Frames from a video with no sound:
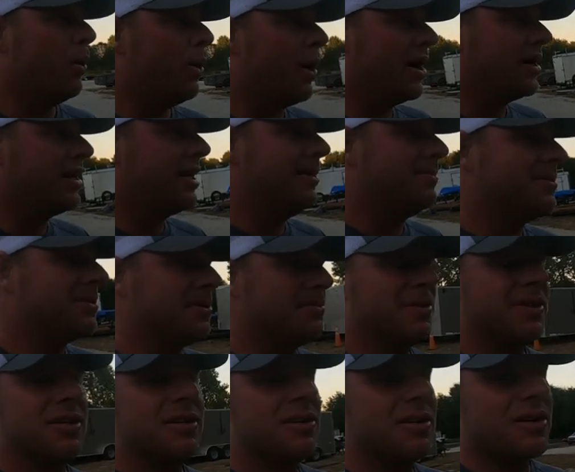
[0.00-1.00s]
why keep
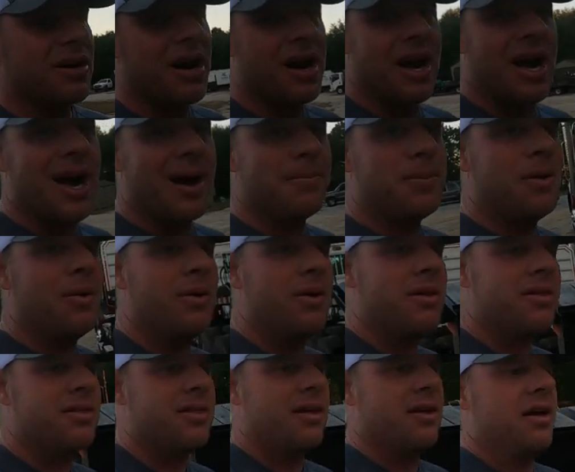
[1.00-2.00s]
something you're not happy
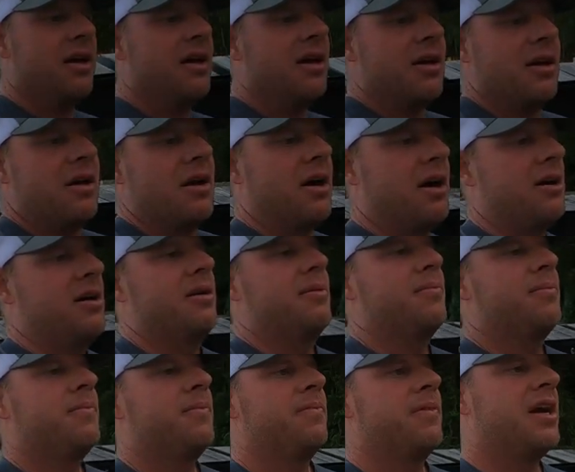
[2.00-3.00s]
with?
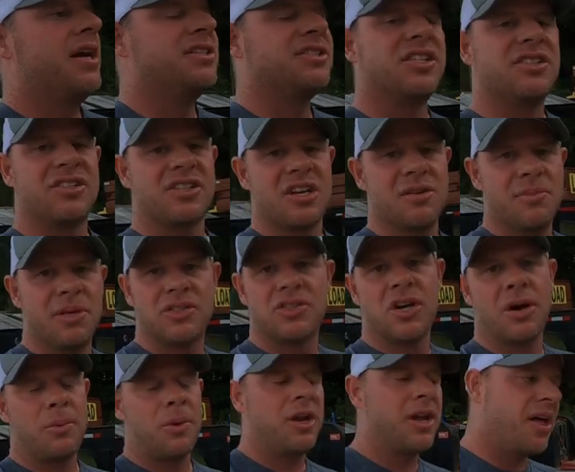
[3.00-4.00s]
Um, it's just going to be
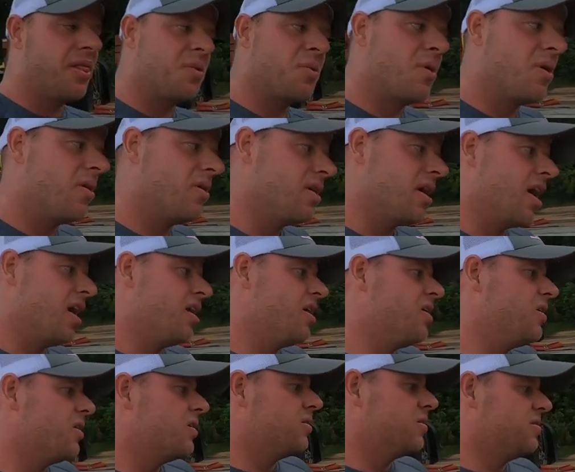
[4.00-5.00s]
trouble down the road. I
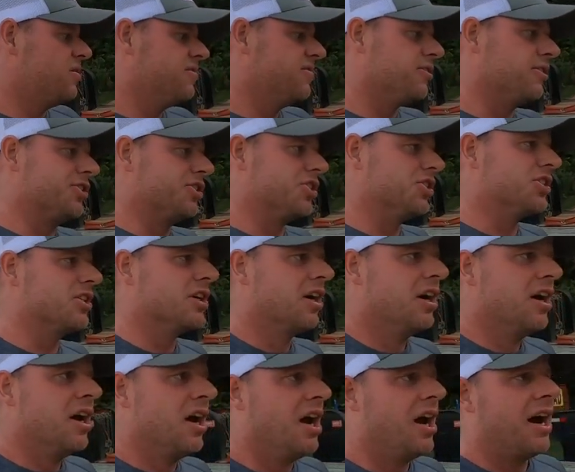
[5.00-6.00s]
know for sure.
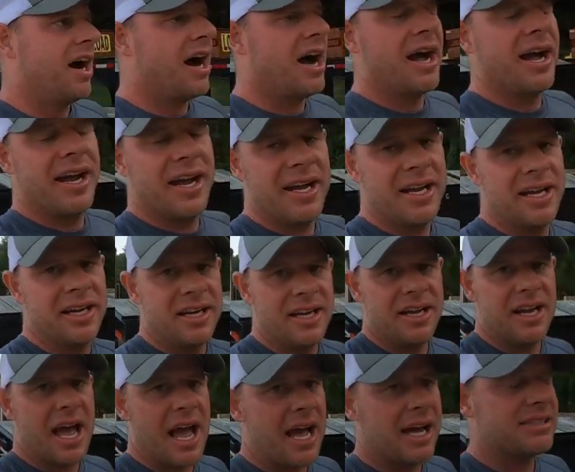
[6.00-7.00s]

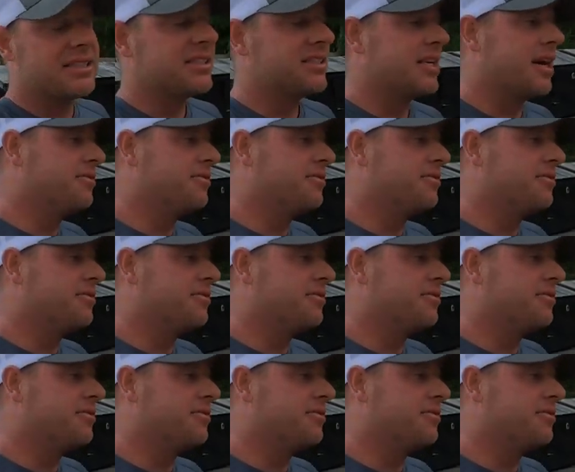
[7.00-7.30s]
I asked